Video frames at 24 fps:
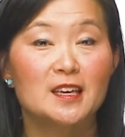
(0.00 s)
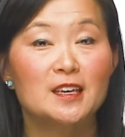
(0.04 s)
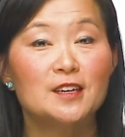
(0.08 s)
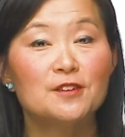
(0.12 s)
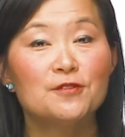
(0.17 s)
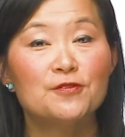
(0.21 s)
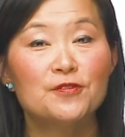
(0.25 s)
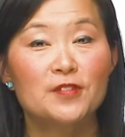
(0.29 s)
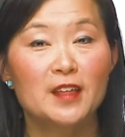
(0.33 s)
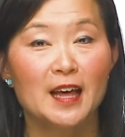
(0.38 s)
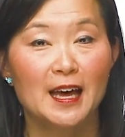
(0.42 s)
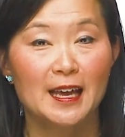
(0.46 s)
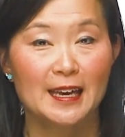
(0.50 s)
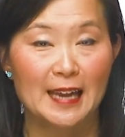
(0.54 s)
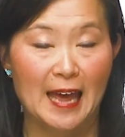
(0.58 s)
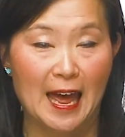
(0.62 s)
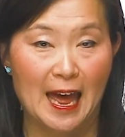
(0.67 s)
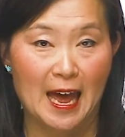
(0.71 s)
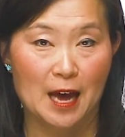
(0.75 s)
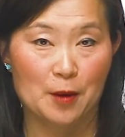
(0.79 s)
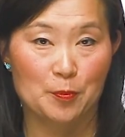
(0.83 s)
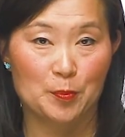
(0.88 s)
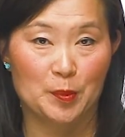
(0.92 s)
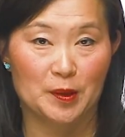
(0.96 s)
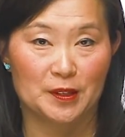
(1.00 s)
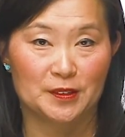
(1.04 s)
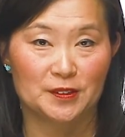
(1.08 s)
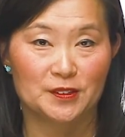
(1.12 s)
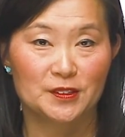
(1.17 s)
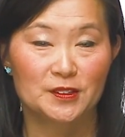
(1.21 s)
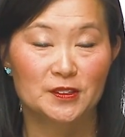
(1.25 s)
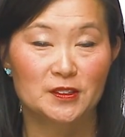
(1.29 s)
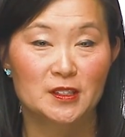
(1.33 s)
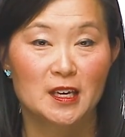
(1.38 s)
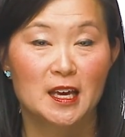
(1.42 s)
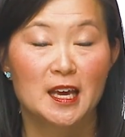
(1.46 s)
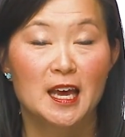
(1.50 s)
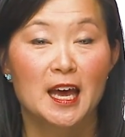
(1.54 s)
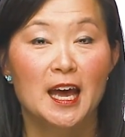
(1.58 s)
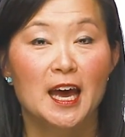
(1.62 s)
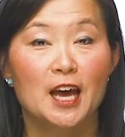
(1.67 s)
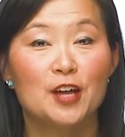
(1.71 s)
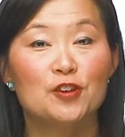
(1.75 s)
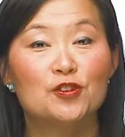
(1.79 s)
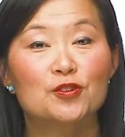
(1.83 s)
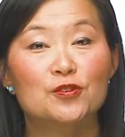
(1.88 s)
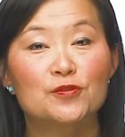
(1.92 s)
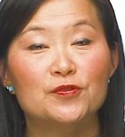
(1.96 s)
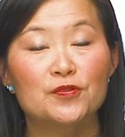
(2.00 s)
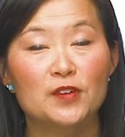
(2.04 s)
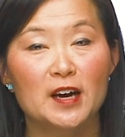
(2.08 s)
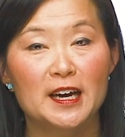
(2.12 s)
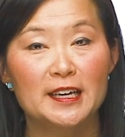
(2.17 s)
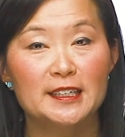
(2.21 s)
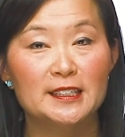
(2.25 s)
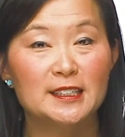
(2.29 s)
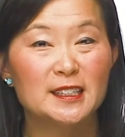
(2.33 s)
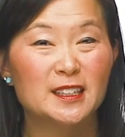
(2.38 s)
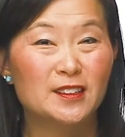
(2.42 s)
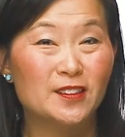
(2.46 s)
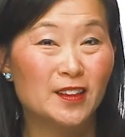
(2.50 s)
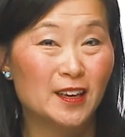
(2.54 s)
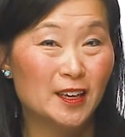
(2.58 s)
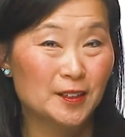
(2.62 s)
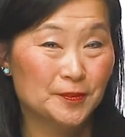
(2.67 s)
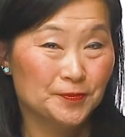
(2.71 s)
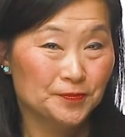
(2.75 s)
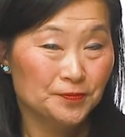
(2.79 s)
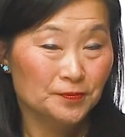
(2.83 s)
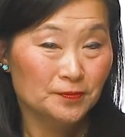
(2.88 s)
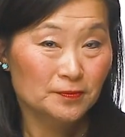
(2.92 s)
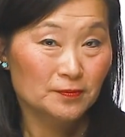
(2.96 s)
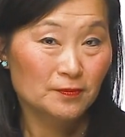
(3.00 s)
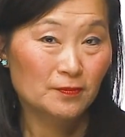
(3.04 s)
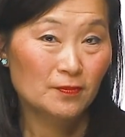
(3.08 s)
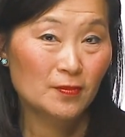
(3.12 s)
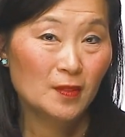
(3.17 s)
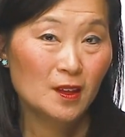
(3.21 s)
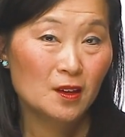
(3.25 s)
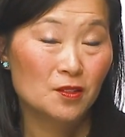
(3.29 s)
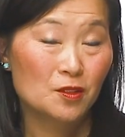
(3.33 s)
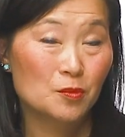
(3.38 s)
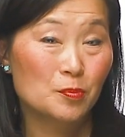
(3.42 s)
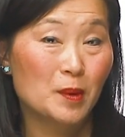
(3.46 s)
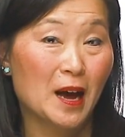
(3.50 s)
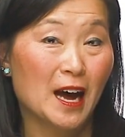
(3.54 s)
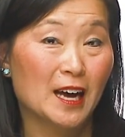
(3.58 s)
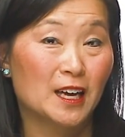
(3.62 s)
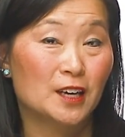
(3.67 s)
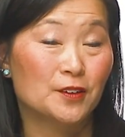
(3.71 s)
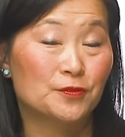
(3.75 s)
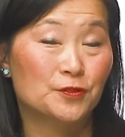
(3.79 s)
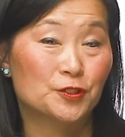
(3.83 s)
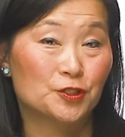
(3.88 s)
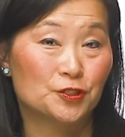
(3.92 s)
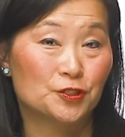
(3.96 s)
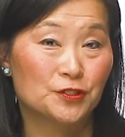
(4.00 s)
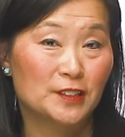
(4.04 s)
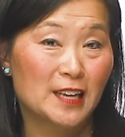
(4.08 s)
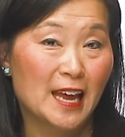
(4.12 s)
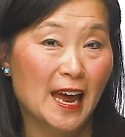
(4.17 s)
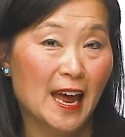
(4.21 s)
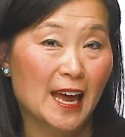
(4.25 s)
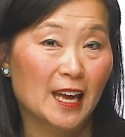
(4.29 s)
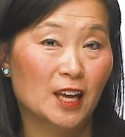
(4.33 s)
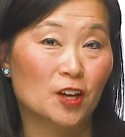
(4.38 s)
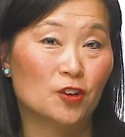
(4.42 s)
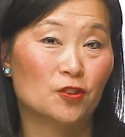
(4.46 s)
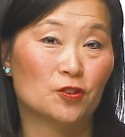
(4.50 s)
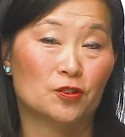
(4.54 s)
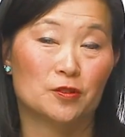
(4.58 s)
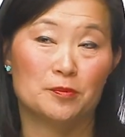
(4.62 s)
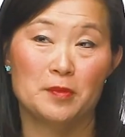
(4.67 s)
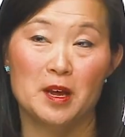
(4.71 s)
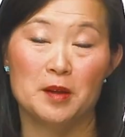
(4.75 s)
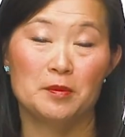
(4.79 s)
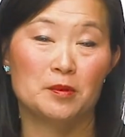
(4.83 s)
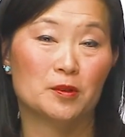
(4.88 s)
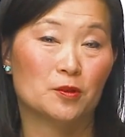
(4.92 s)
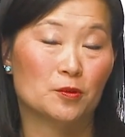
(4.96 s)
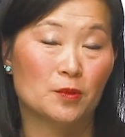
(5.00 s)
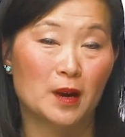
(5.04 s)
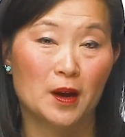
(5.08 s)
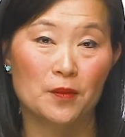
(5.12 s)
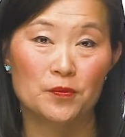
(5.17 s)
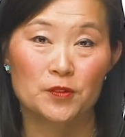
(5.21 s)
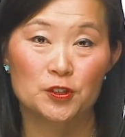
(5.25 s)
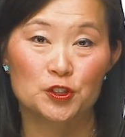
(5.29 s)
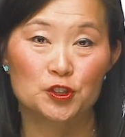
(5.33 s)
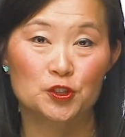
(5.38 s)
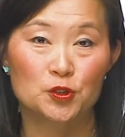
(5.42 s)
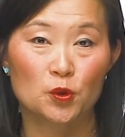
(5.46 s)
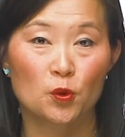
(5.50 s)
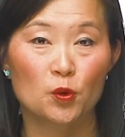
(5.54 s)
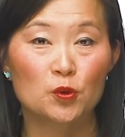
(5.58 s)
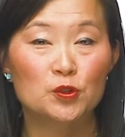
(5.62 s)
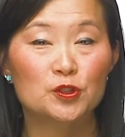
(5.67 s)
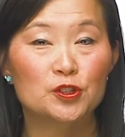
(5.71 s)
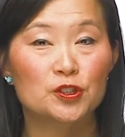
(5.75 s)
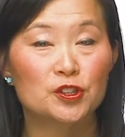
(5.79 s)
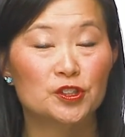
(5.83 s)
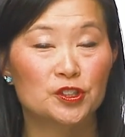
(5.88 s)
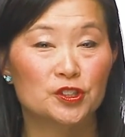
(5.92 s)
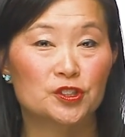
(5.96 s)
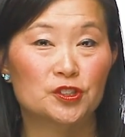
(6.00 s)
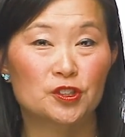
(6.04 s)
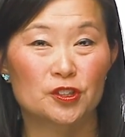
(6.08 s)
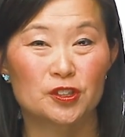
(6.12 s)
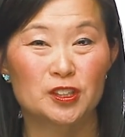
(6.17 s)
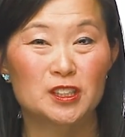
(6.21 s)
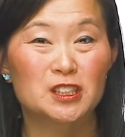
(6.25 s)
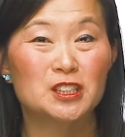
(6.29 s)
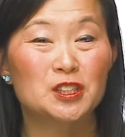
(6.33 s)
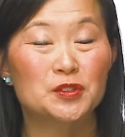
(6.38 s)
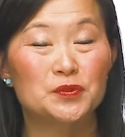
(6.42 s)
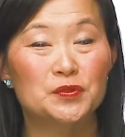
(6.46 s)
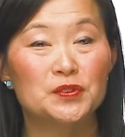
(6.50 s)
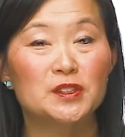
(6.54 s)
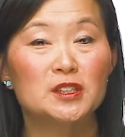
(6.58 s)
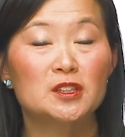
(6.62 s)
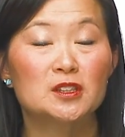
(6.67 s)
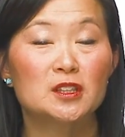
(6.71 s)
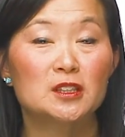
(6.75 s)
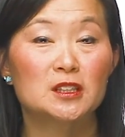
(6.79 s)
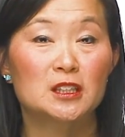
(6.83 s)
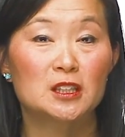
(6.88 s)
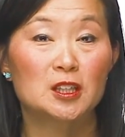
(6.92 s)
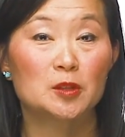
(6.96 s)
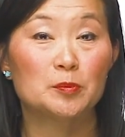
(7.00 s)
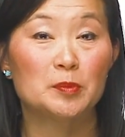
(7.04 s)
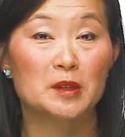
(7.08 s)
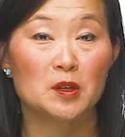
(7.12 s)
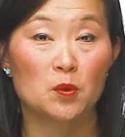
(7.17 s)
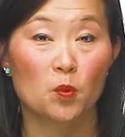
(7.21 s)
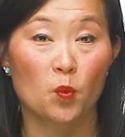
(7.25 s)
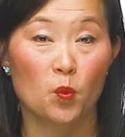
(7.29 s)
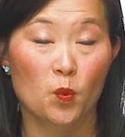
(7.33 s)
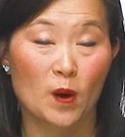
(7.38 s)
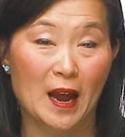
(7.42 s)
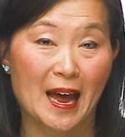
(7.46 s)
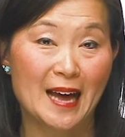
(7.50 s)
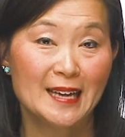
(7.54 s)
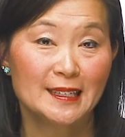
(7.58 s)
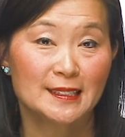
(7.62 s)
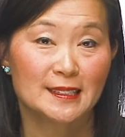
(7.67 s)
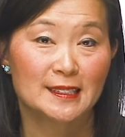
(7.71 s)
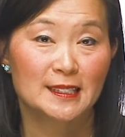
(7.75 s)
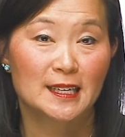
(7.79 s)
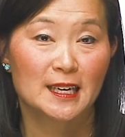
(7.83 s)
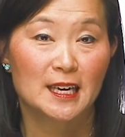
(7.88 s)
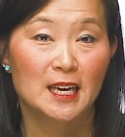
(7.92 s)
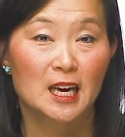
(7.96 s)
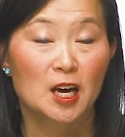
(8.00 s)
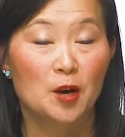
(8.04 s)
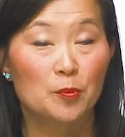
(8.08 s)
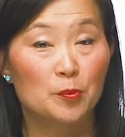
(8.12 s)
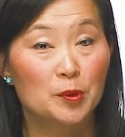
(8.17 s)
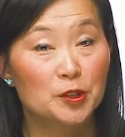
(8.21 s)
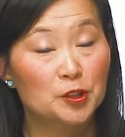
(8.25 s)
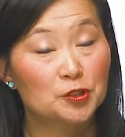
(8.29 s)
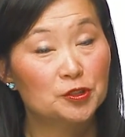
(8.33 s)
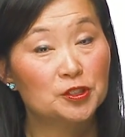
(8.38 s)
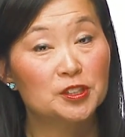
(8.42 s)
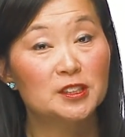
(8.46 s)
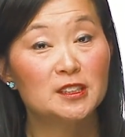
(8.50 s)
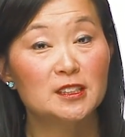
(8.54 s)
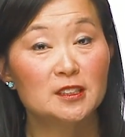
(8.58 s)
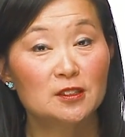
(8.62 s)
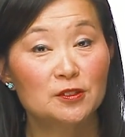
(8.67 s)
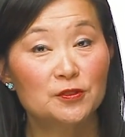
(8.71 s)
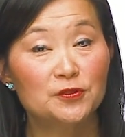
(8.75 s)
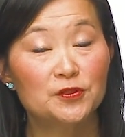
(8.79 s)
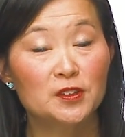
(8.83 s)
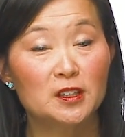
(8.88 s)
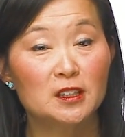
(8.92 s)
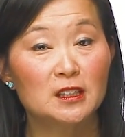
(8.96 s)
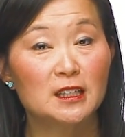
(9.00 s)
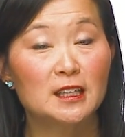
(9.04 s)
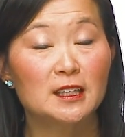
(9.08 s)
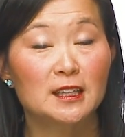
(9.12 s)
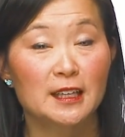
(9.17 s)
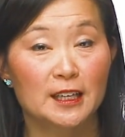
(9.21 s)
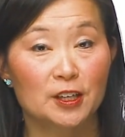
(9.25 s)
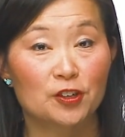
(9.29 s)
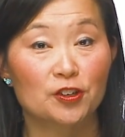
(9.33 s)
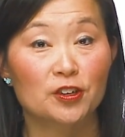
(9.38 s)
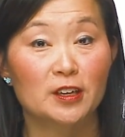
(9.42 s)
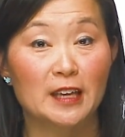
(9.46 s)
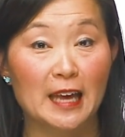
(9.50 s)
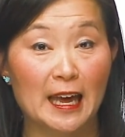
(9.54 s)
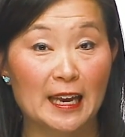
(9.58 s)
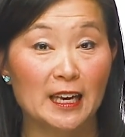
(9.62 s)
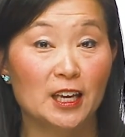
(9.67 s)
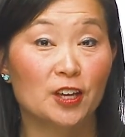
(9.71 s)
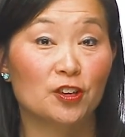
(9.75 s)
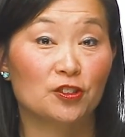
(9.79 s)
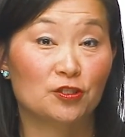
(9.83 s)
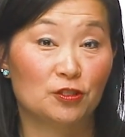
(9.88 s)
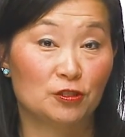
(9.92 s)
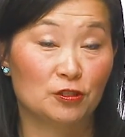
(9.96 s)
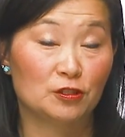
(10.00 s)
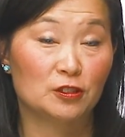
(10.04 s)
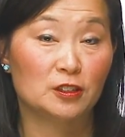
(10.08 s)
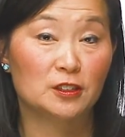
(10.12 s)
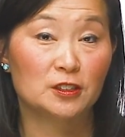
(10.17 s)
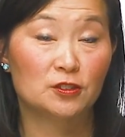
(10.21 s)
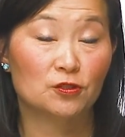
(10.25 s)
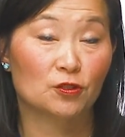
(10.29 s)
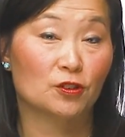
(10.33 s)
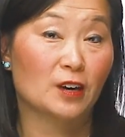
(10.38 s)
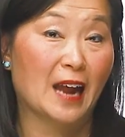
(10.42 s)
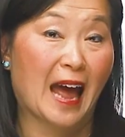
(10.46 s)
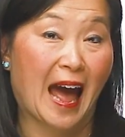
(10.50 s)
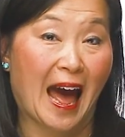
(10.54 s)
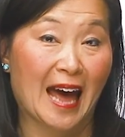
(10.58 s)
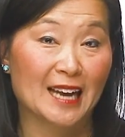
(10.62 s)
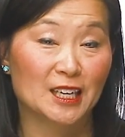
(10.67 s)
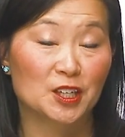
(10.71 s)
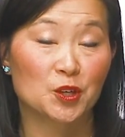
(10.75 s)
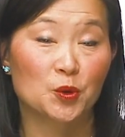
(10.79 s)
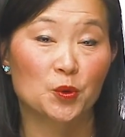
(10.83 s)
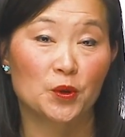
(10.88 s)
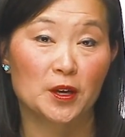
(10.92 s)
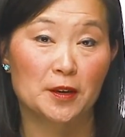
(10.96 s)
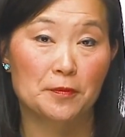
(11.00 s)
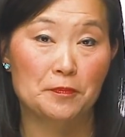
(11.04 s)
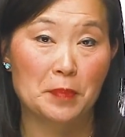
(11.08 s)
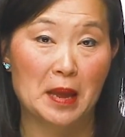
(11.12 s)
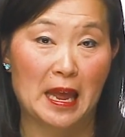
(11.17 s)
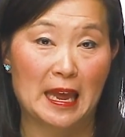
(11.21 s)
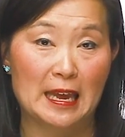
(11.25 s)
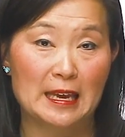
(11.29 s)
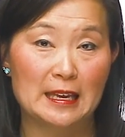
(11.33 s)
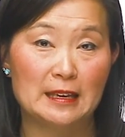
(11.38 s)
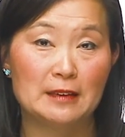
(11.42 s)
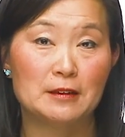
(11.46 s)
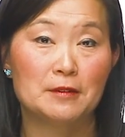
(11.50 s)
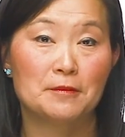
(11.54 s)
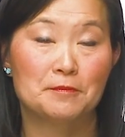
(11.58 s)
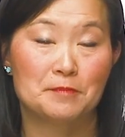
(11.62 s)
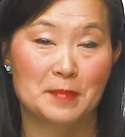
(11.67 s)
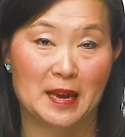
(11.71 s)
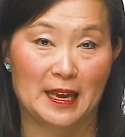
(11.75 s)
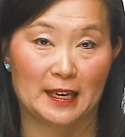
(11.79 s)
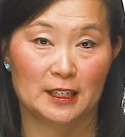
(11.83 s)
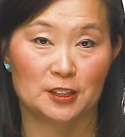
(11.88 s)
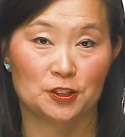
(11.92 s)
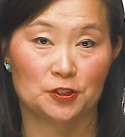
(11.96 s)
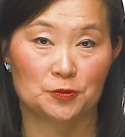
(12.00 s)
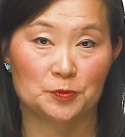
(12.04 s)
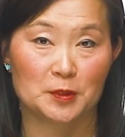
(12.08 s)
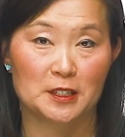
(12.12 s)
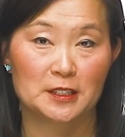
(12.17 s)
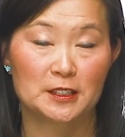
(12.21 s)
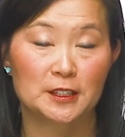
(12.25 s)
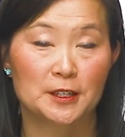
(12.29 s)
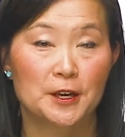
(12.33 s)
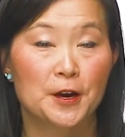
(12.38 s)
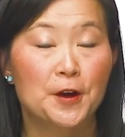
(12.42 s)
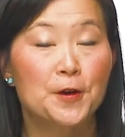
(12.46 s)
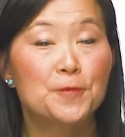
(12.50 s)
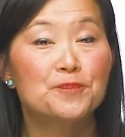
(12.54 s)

If that happens and you're finding that the back of your neck or maybe around the shoulder is starting to feel a little bit wet, but you're still feeling like you're getting good or adequate pain management,